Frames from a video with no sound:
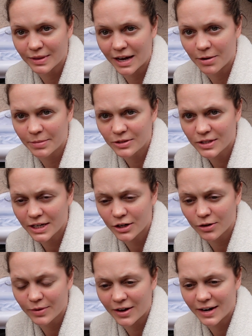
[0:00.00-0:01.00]
without music
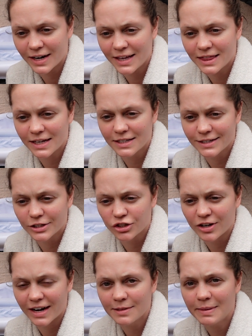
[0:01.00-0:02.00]
or without anything to
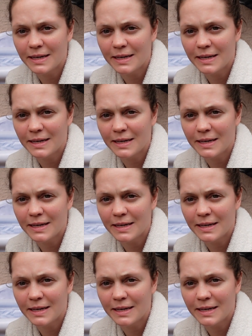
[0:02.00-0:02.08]
distract